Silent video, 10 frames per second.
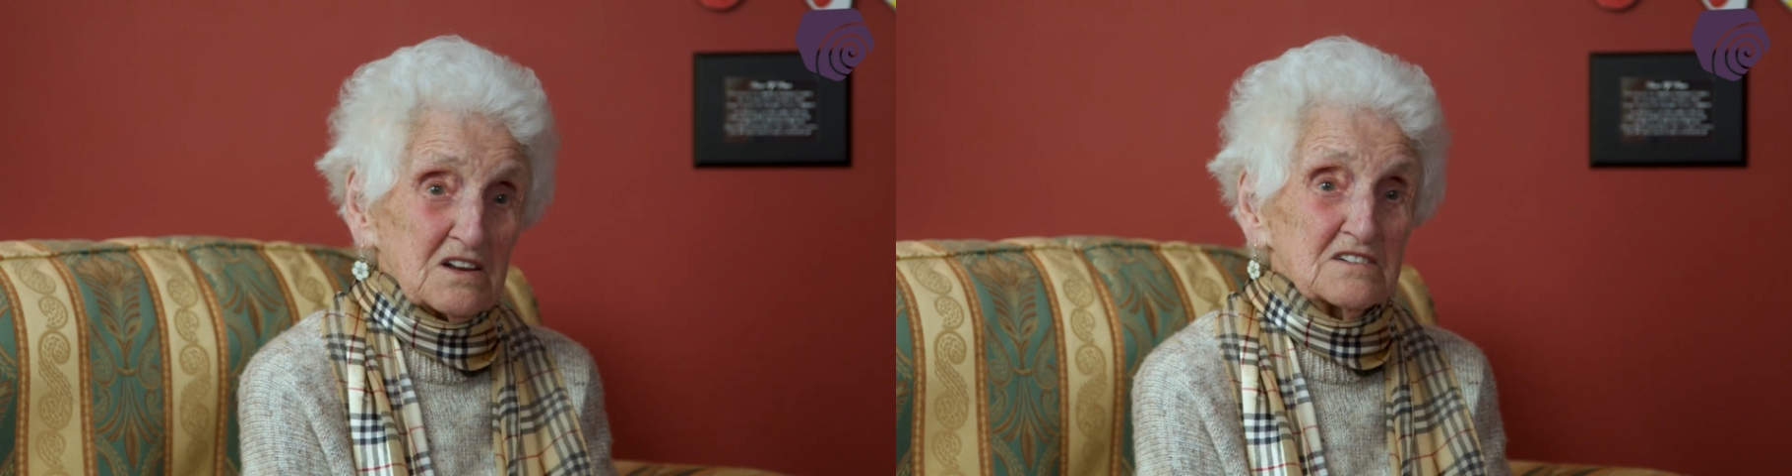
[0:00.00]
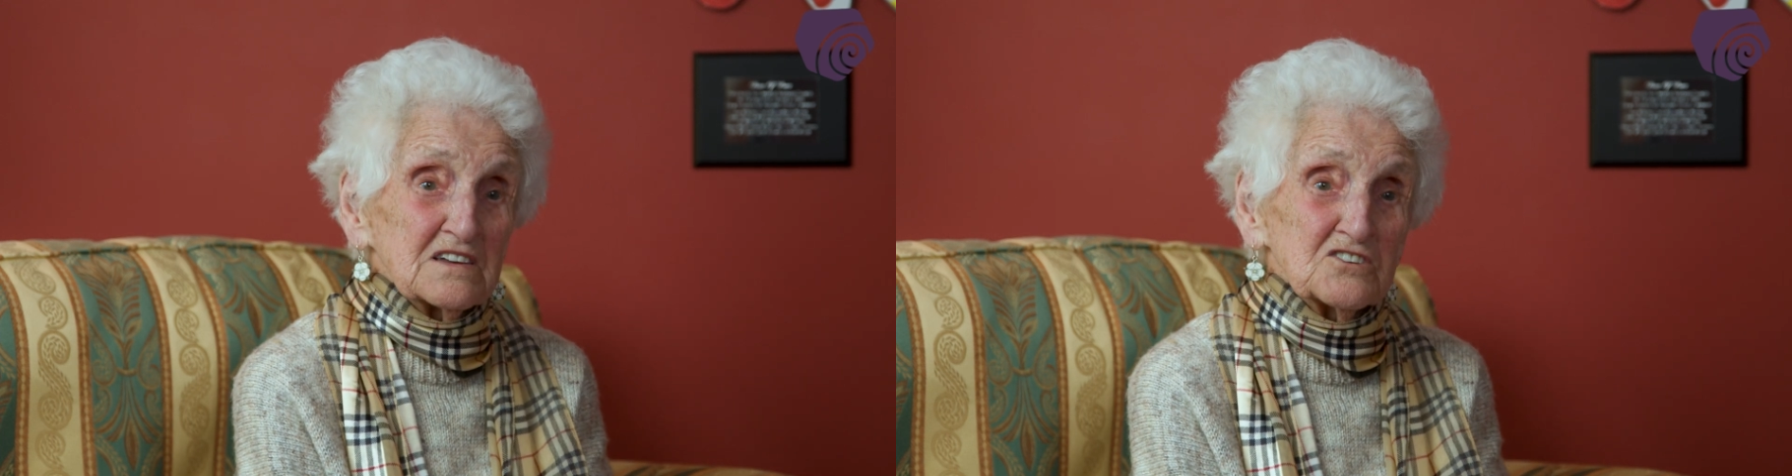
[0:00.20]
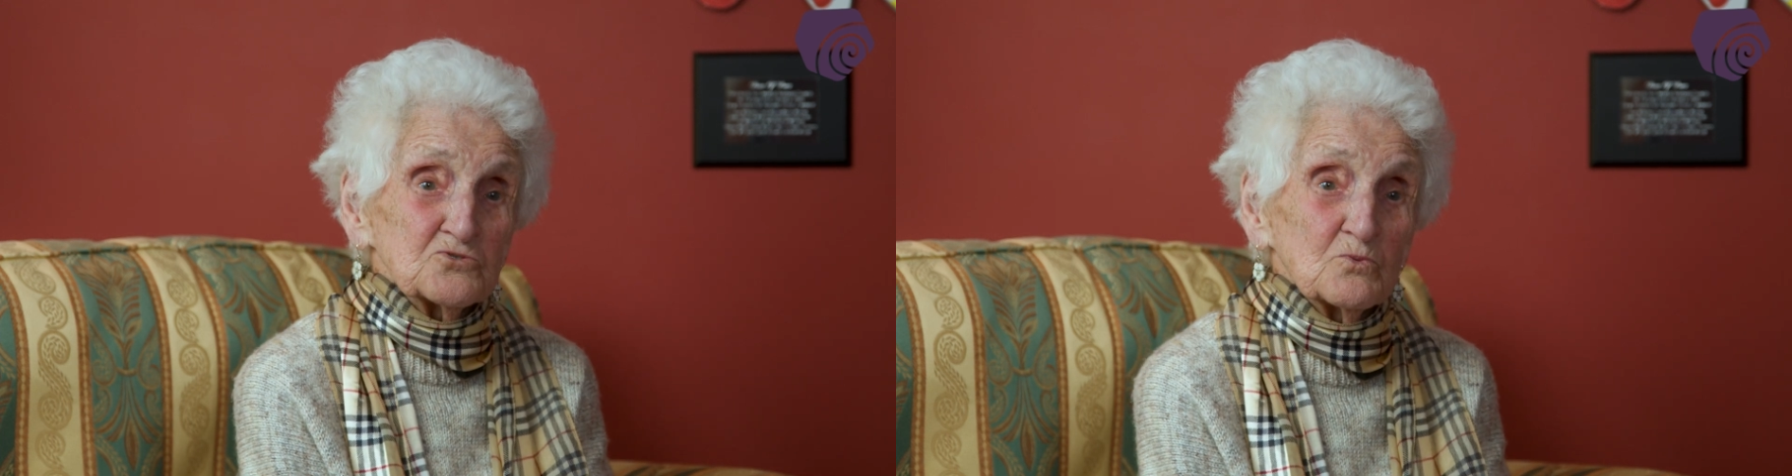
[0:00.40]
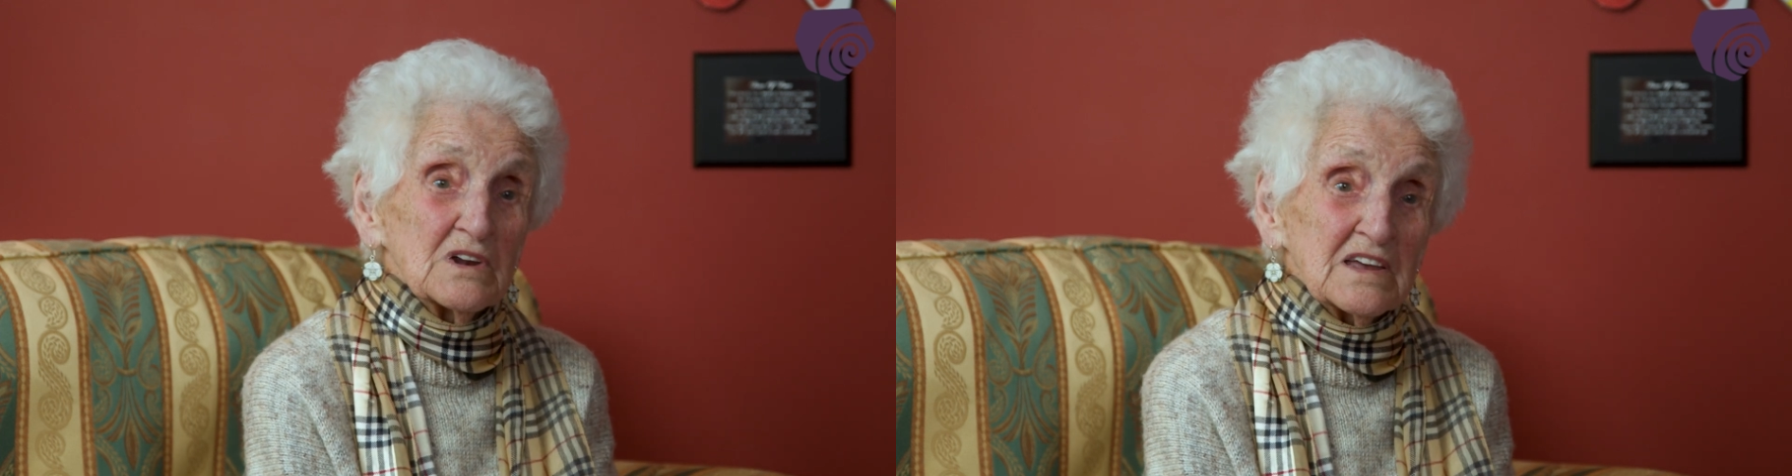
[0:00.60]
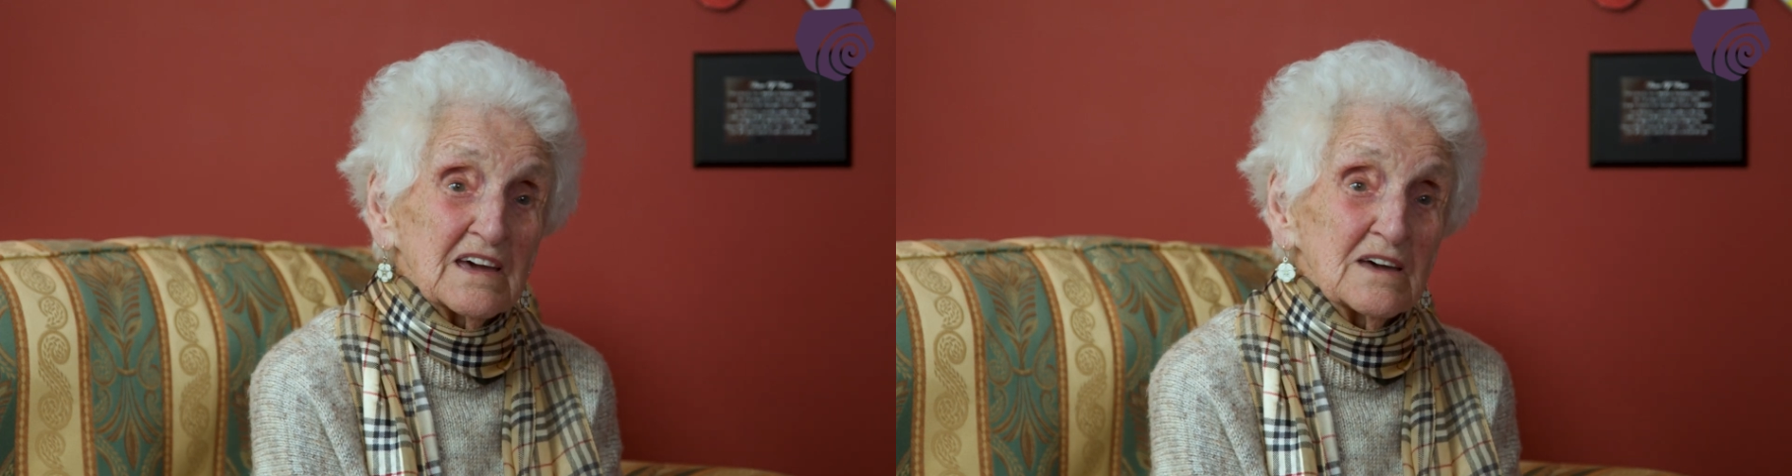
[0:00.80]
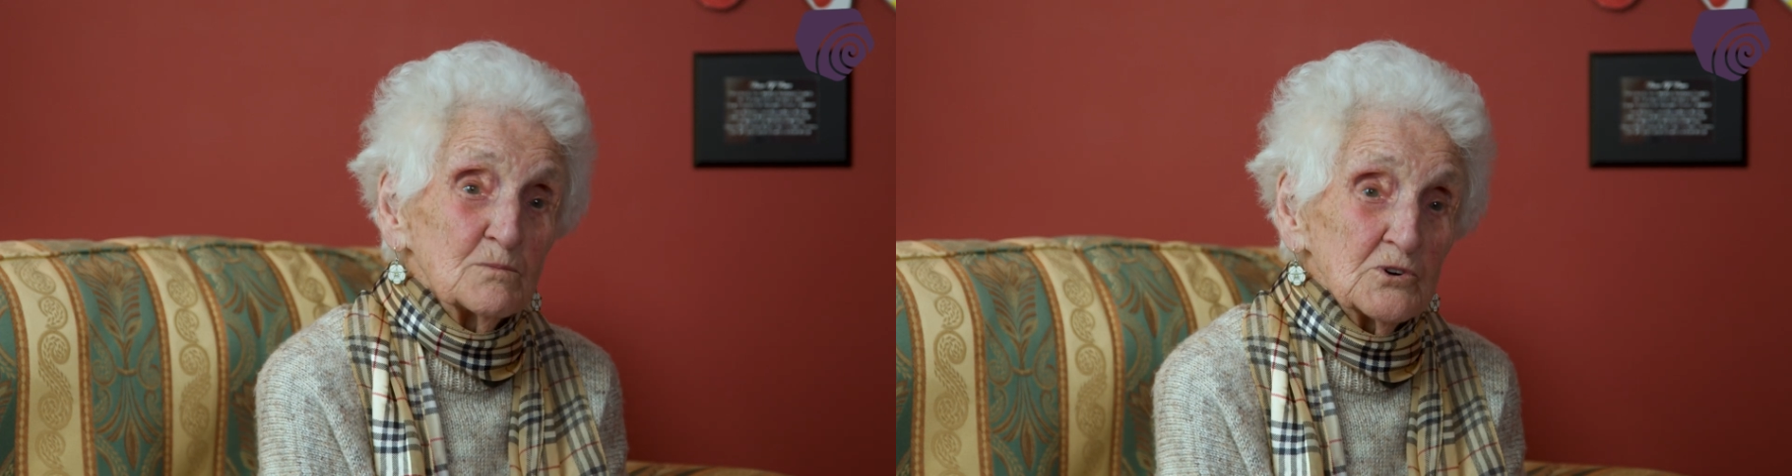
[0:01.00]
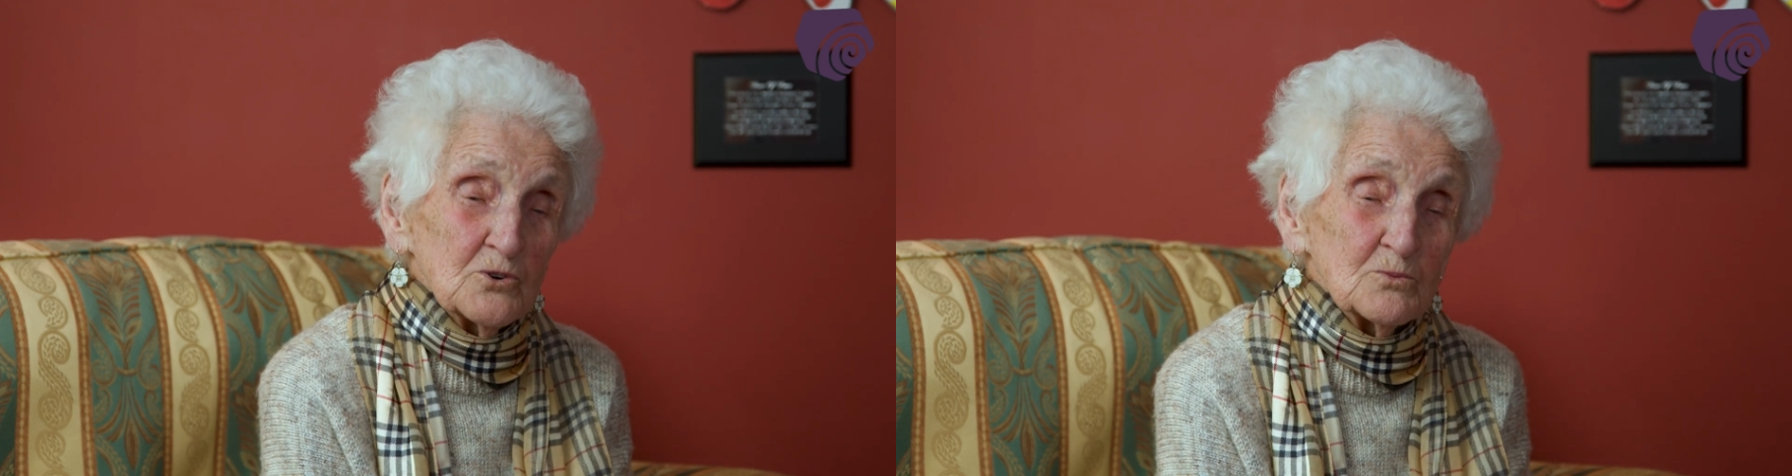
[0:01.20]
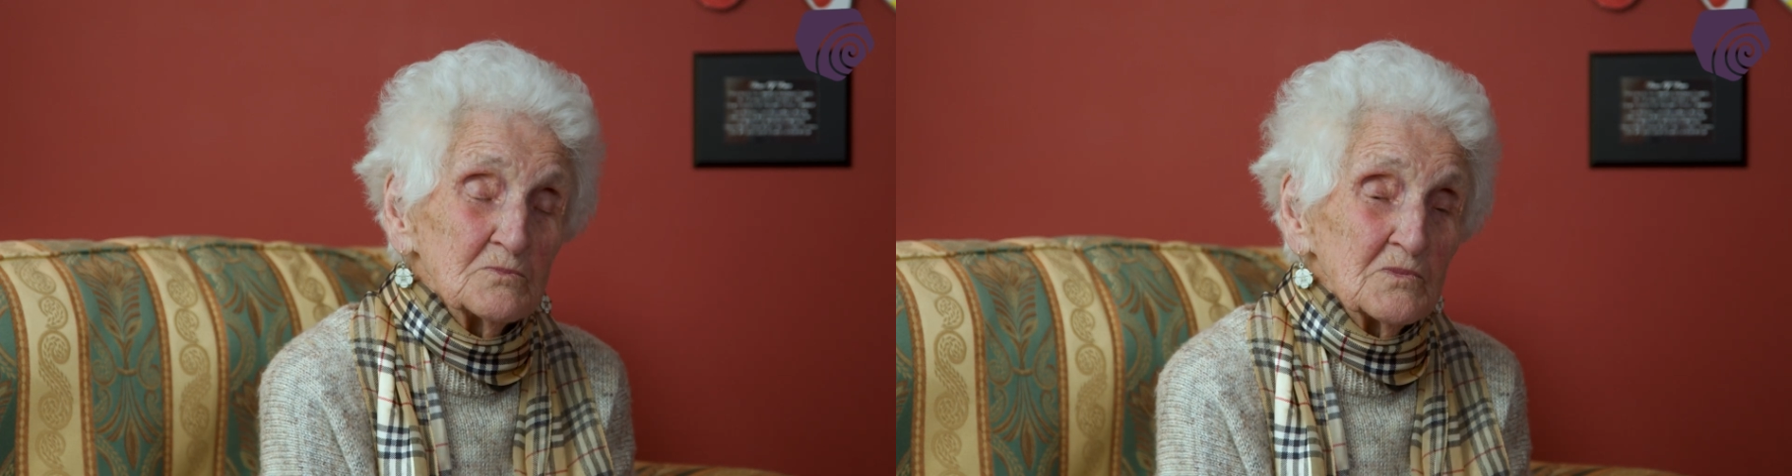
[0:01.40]
condition when he came
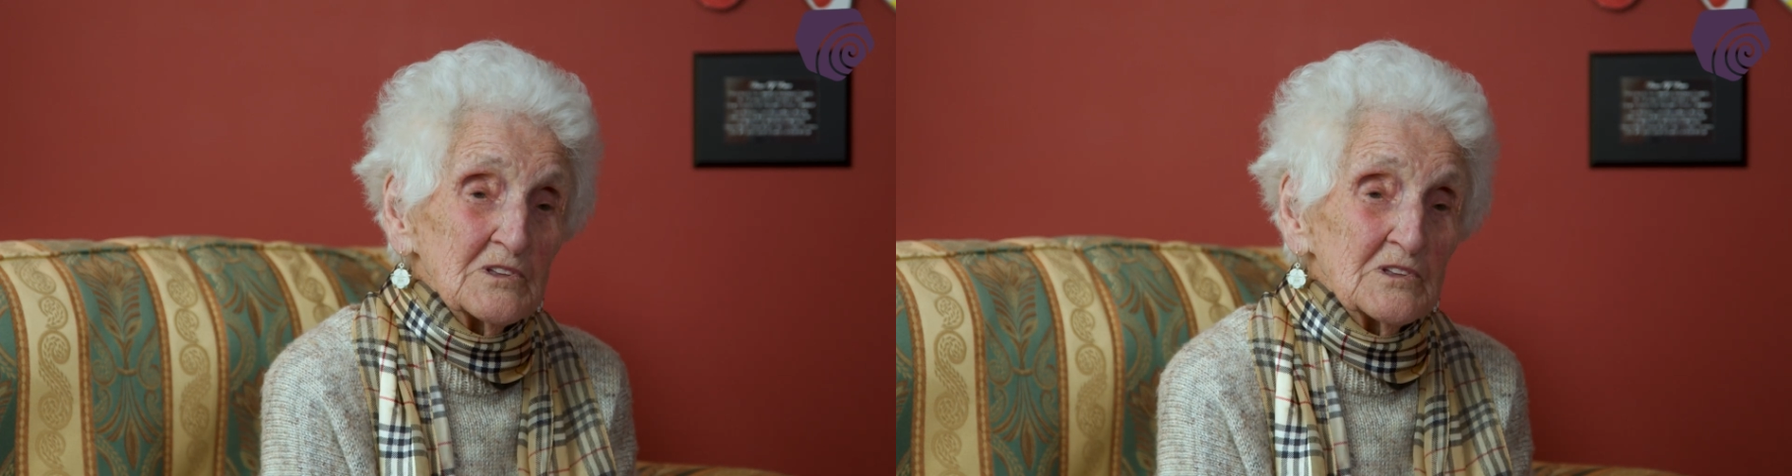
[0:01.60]
home.